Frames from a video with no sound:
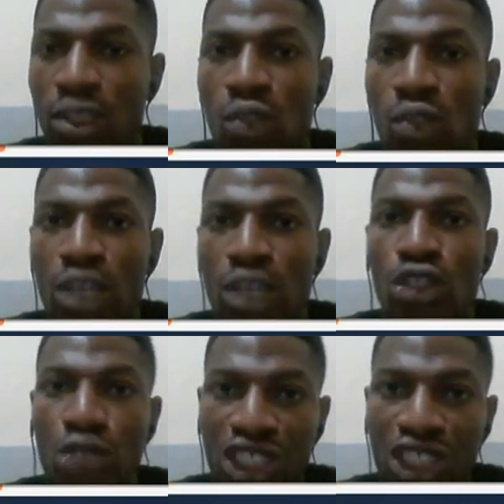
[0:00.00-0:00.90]
Only when
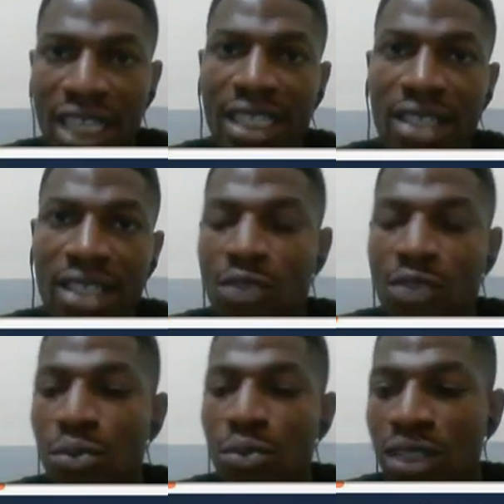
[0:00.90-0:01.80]
your channel has
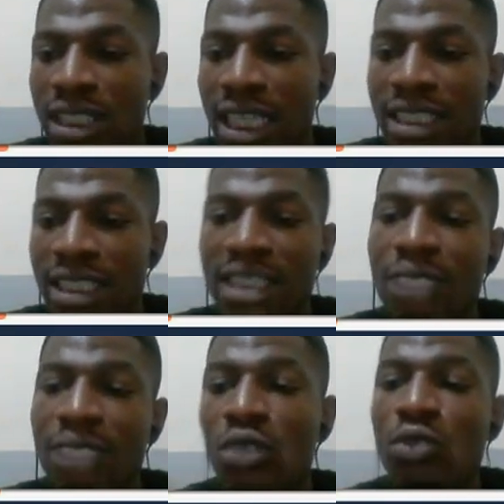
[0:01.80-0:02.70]
been monetized. It's the
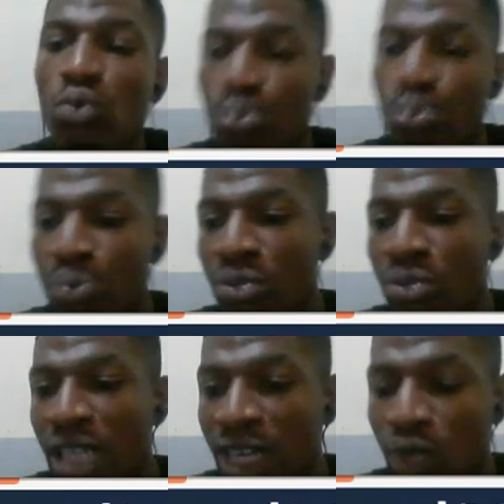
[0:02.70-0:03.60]
same thing with people
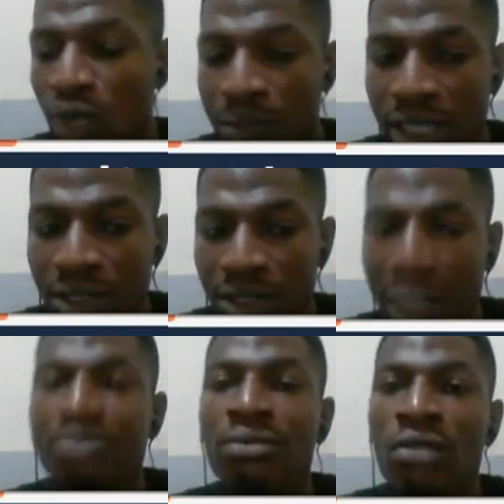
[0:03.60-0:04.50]
that have websites, right?